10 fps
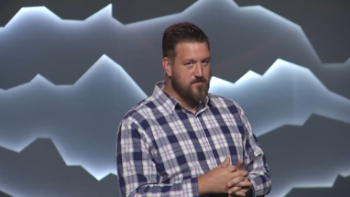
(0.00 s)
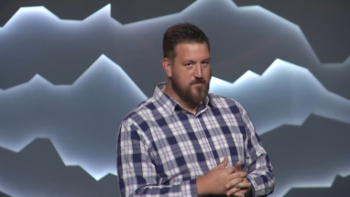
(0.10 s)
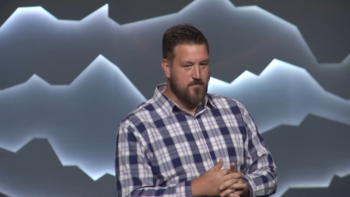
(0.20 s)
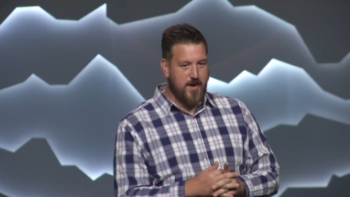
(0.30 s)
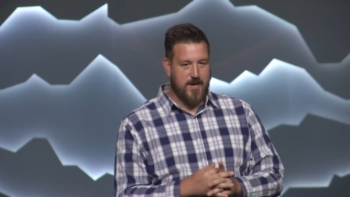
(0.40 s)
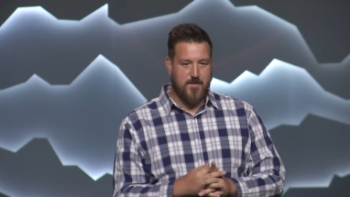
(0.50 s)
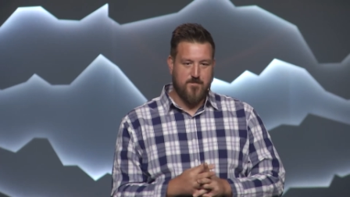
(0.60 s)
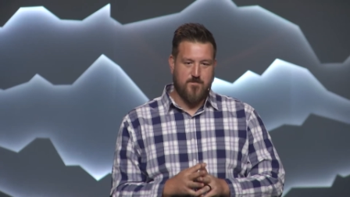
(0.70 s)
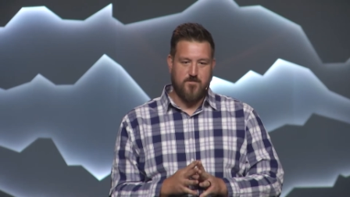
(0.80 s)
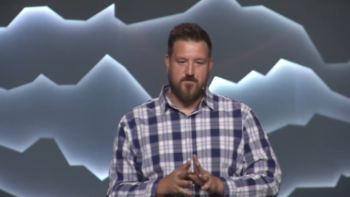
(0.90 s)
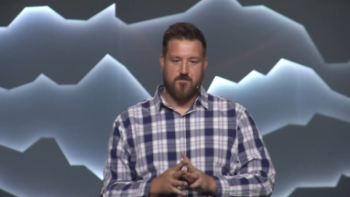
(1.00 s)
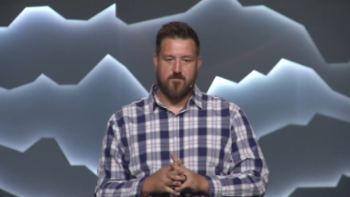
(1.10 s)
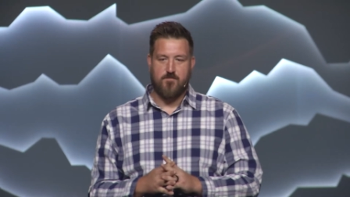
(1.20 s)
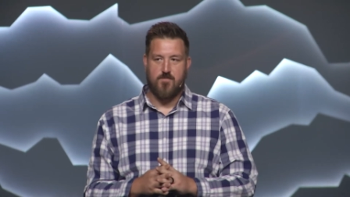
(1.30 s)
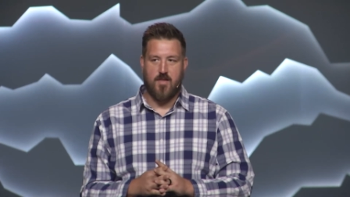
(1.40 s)
Ready?
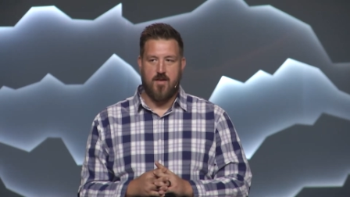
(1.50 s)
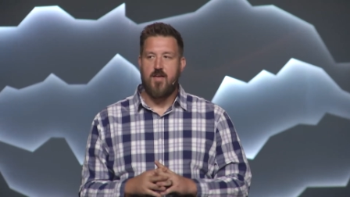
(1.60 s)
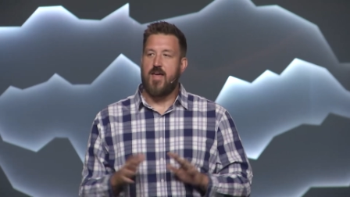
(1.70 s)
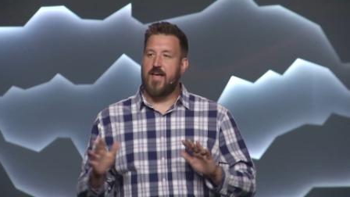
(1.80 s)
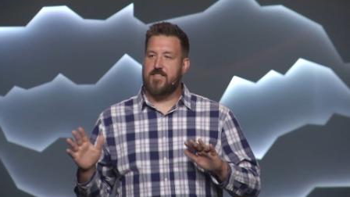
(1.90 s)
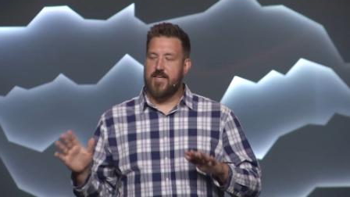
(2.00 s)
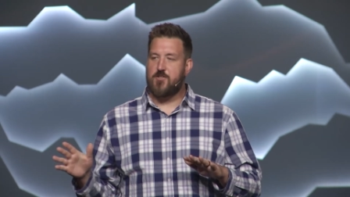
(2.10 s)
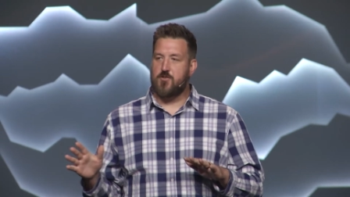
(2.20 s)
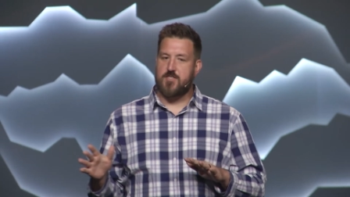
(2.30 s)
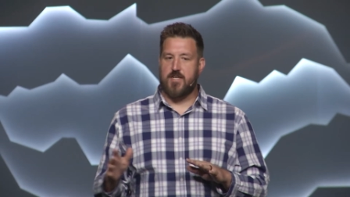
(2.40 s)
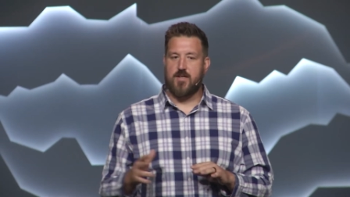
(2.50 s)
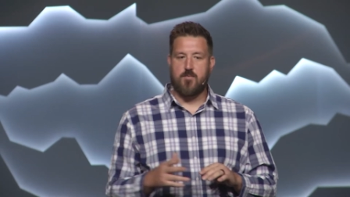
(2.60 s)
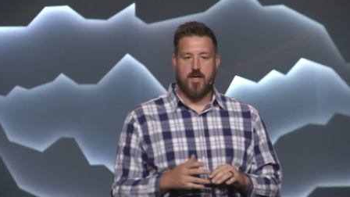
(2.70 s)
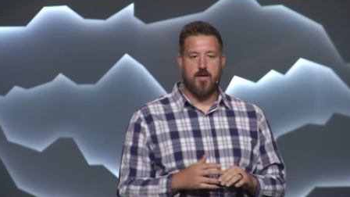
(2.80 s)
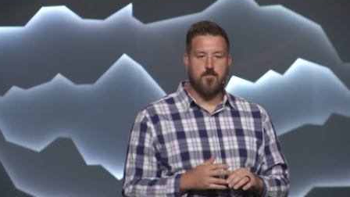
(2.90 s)
It's interesting to
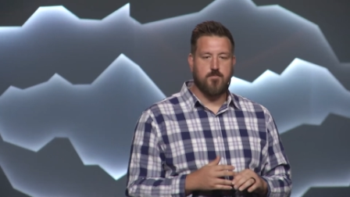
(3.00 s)
me